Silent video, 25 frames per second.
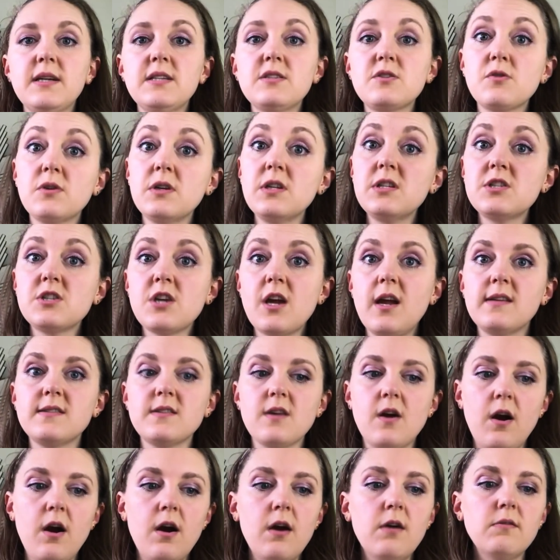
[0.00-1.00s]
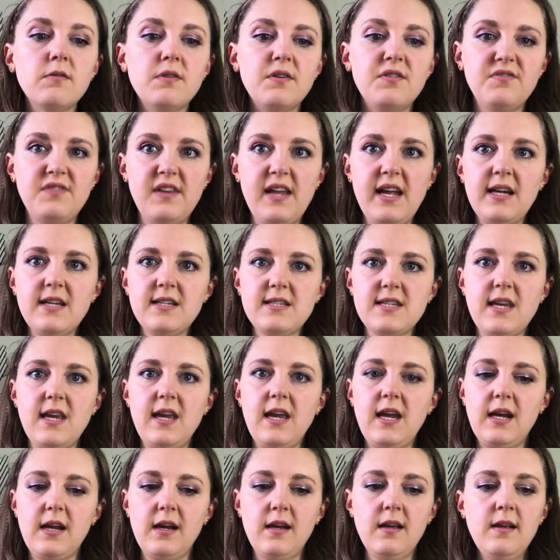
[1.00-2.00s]
My screenshots are
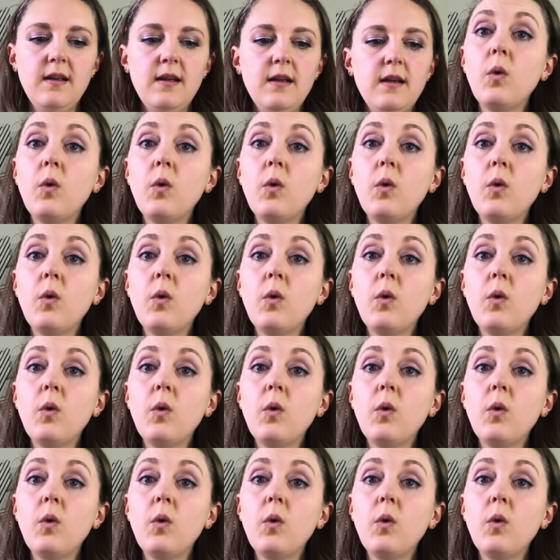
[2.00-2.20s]
reflecting